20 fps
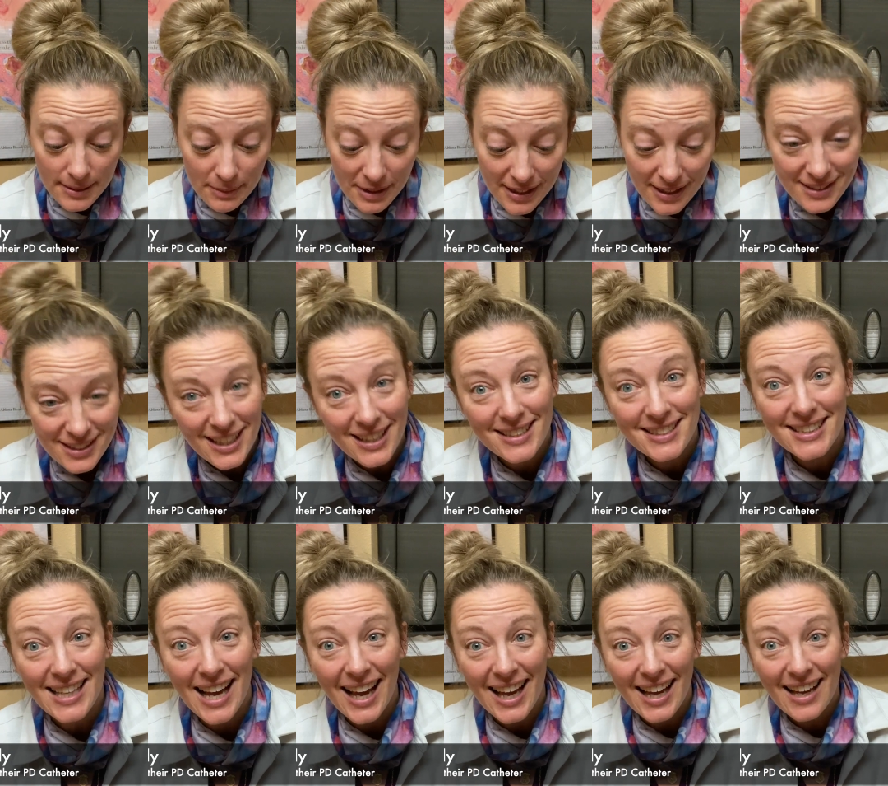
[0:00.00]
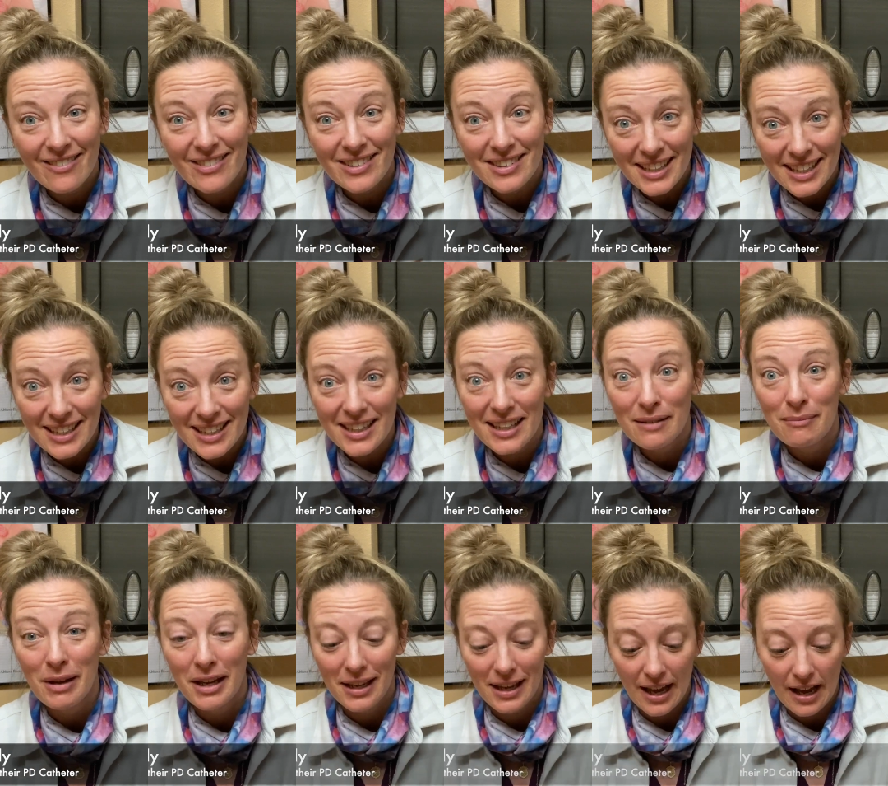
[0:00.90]
me and says, I have a leak in
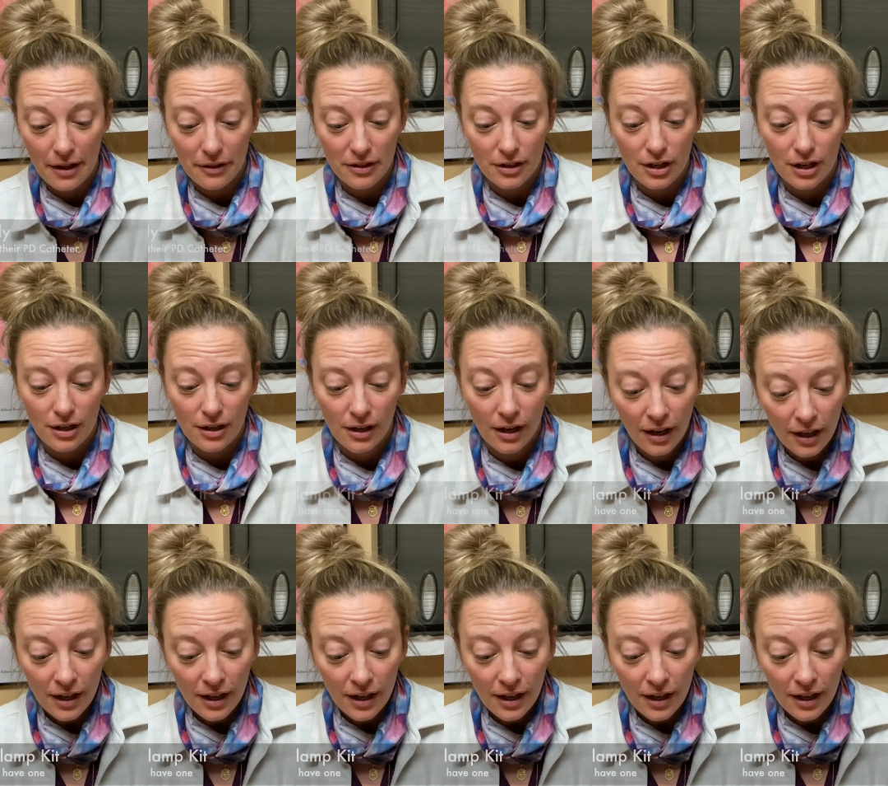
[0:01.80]
my catheter.